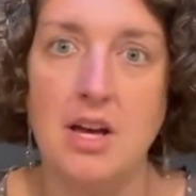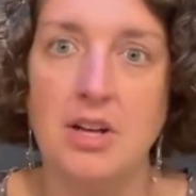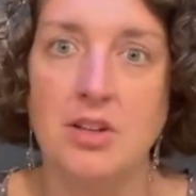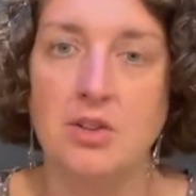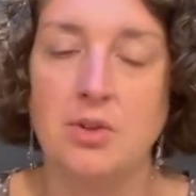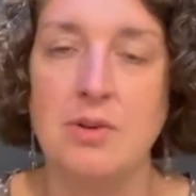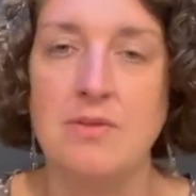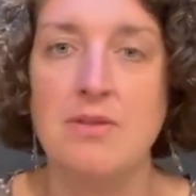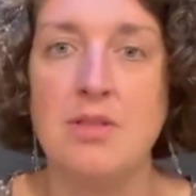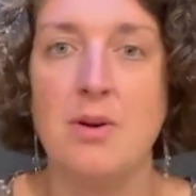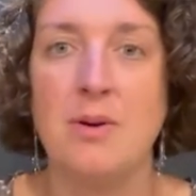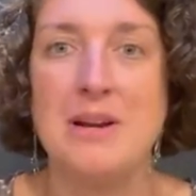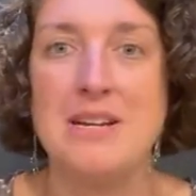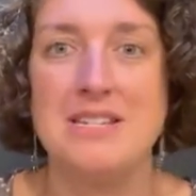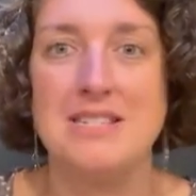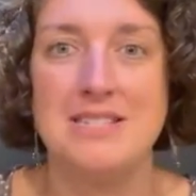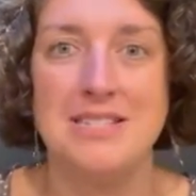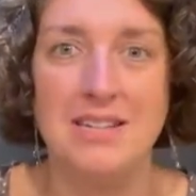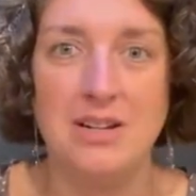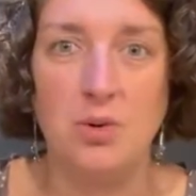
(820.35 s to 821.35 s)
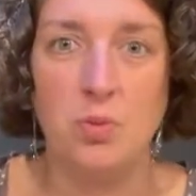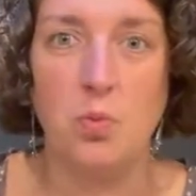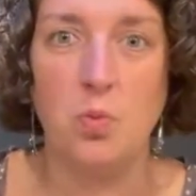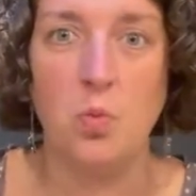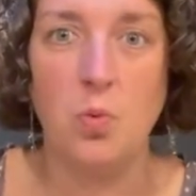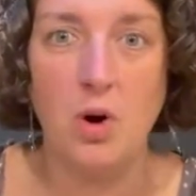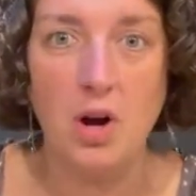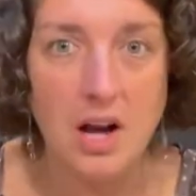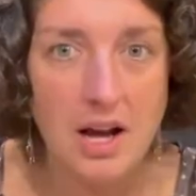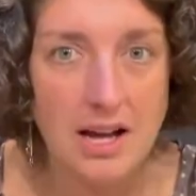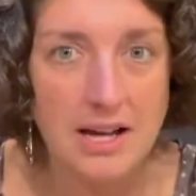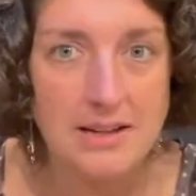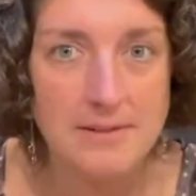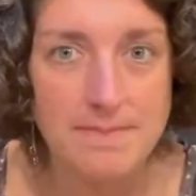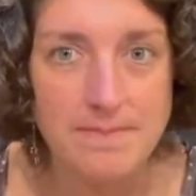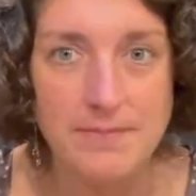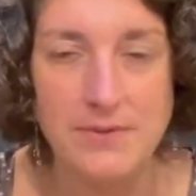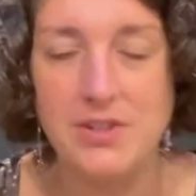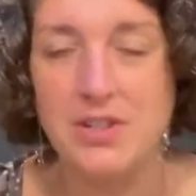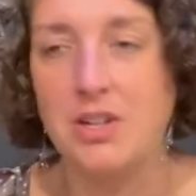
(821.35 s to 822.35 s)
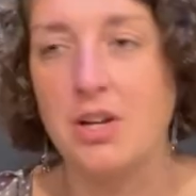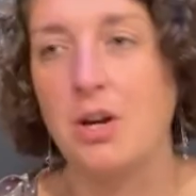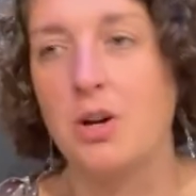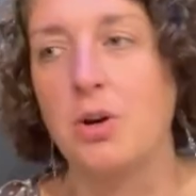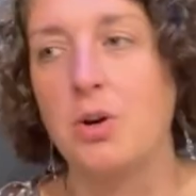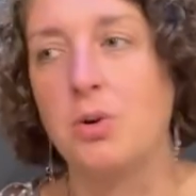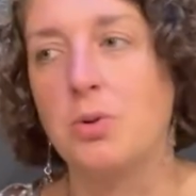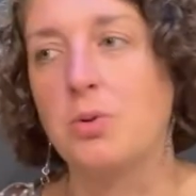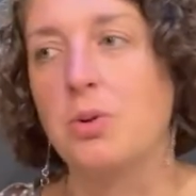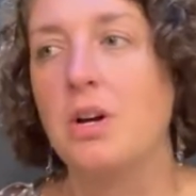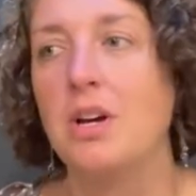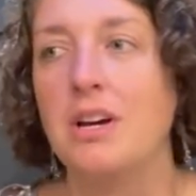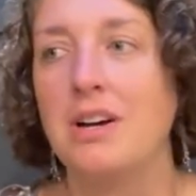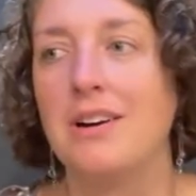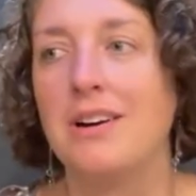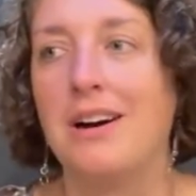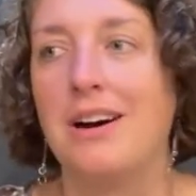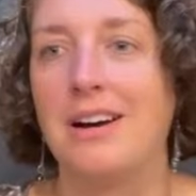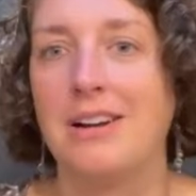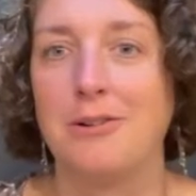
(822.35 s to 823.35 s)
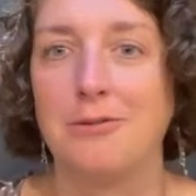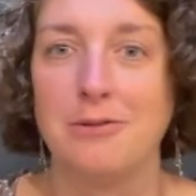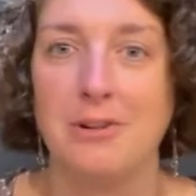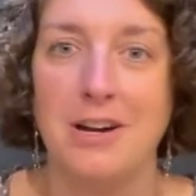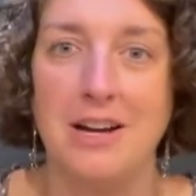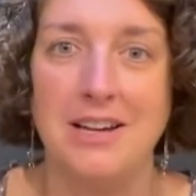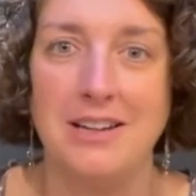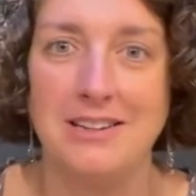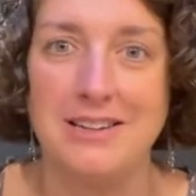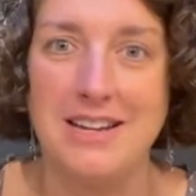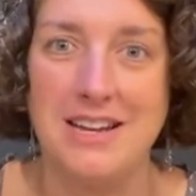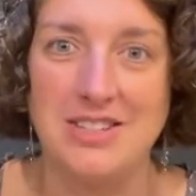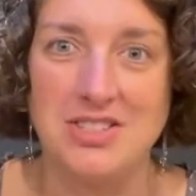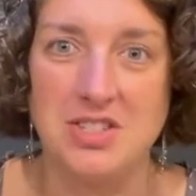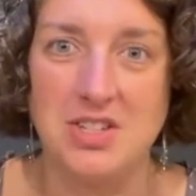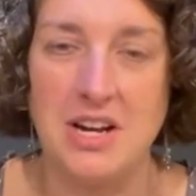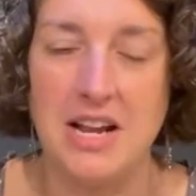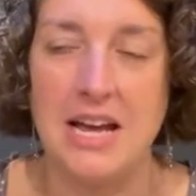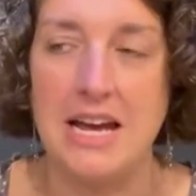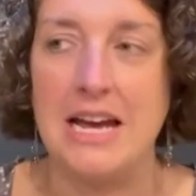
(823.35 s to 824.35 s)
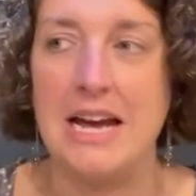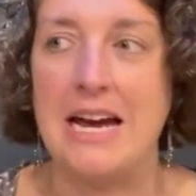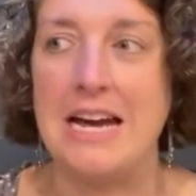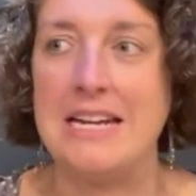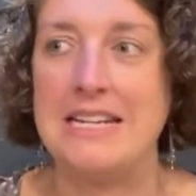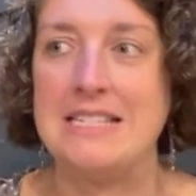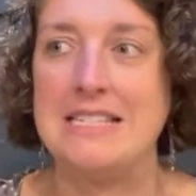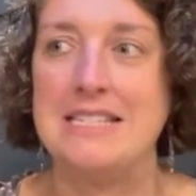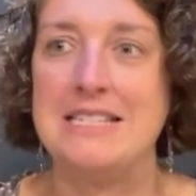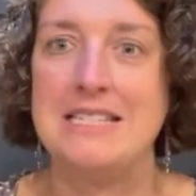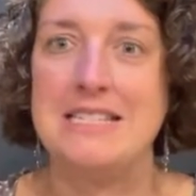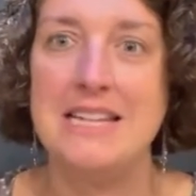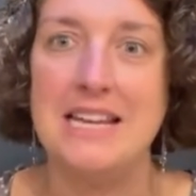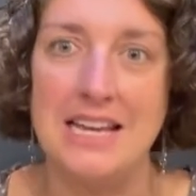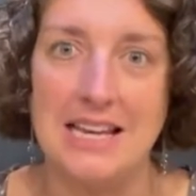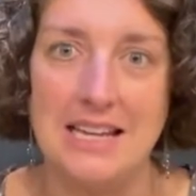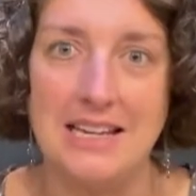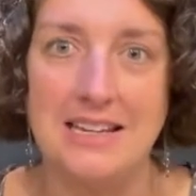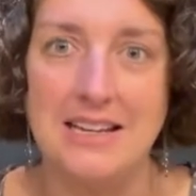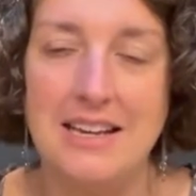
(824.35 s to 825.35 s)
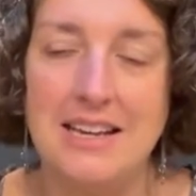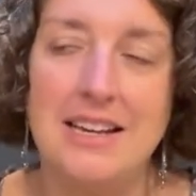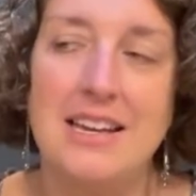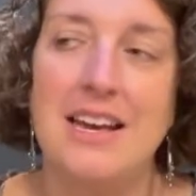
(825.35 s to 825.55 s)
So even though I didn't want to go on a run yesterday, I did.